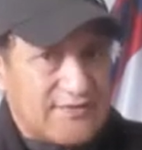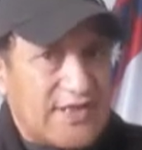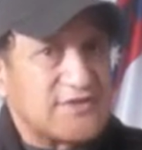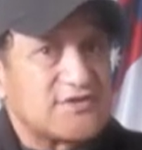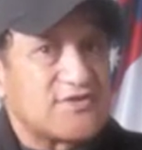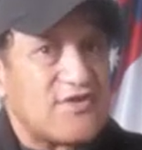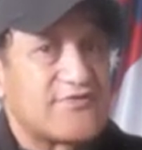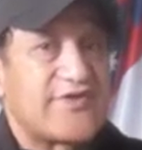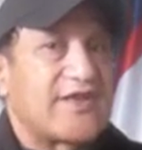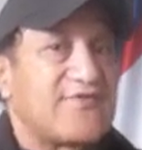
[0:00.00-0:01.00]
That's a
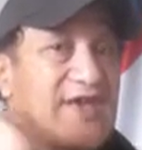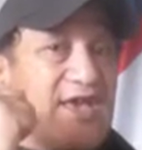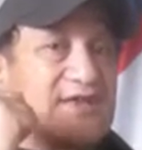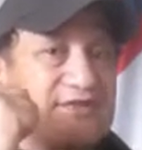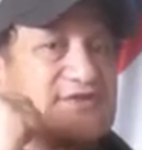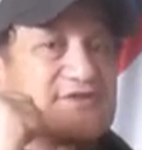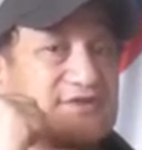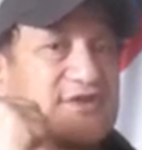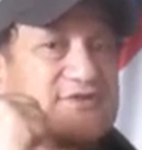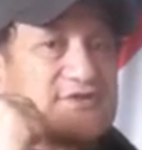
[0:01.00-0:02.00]
contract flag. This
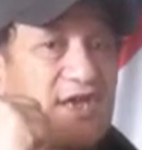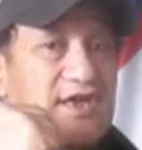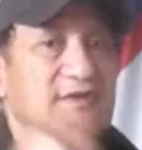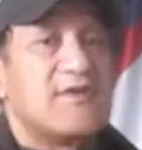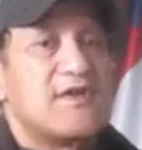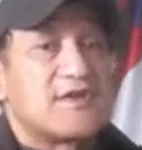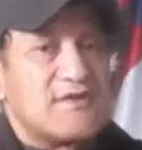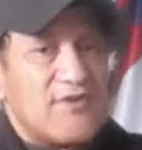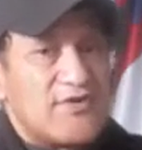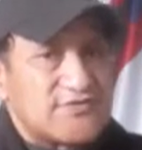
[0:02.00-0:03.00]
is a
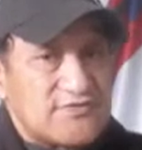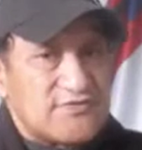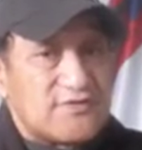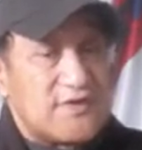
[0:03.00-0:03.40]
commercial